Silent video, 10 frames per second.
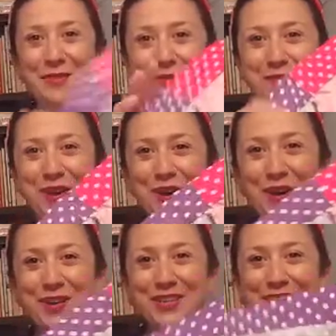we've
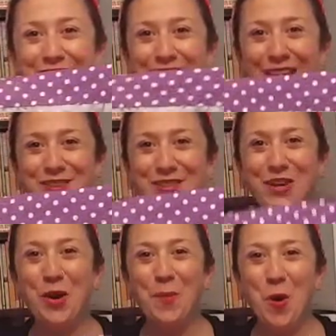got our
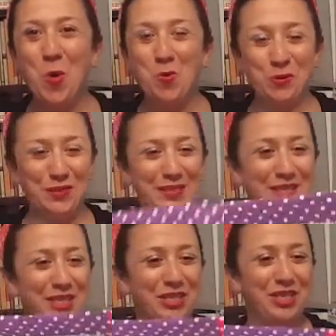top all
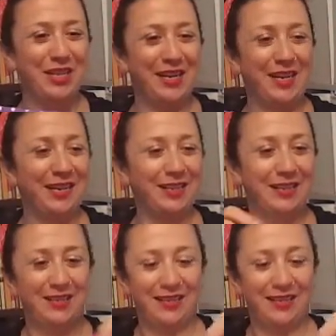stitched in.